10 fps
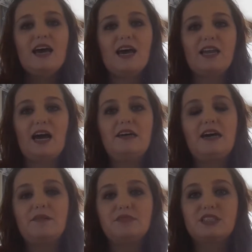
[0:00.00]

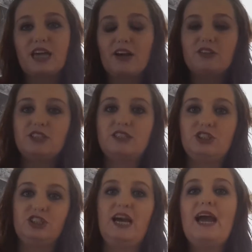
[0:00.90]
I'm scared to
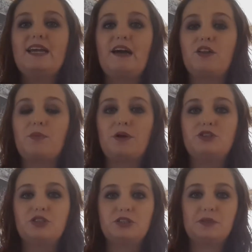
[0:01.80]
just hand out the
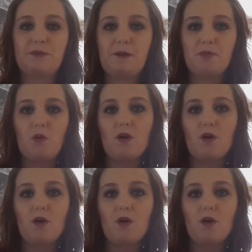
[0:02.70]
brochures to people.